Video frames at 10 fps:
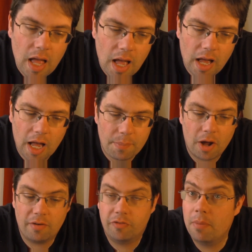I bought
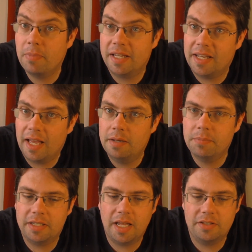it from my dad.
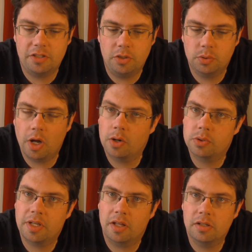My dad's in used auto
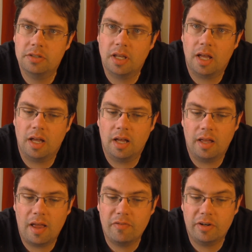sales.
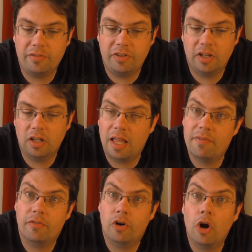Every vehicle I've
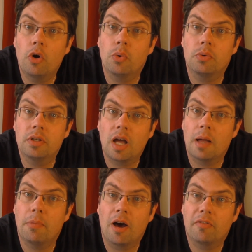ever owned, I
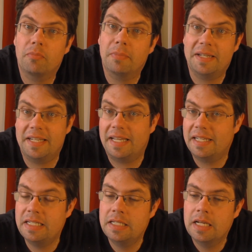bought from my dad.